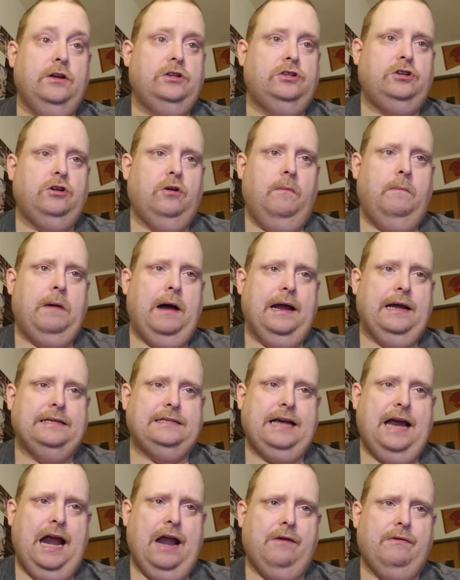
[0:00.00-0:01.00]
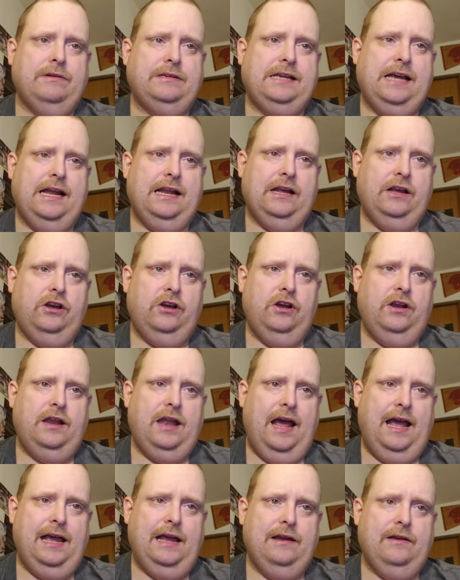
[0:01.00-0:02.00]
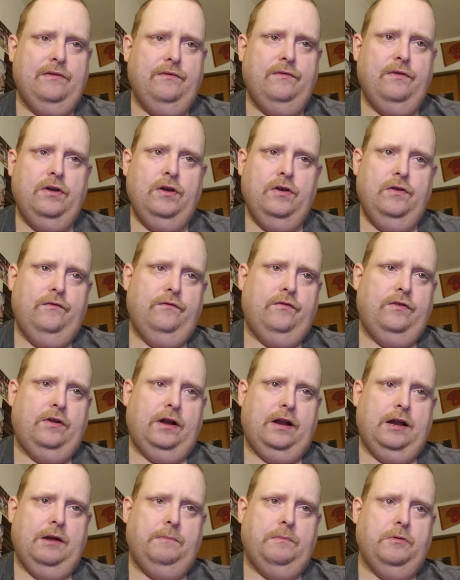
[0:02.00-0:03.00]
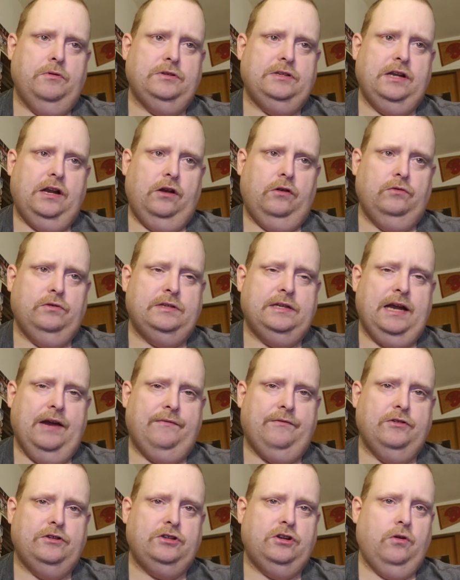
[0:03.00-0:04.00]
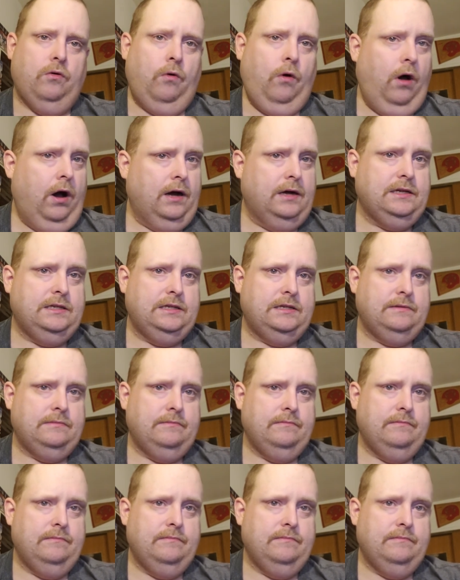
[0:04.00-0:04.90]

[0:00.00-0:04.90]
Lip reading: Tobias Harris had a good night for the Clippers in a losing effort to the Hawks.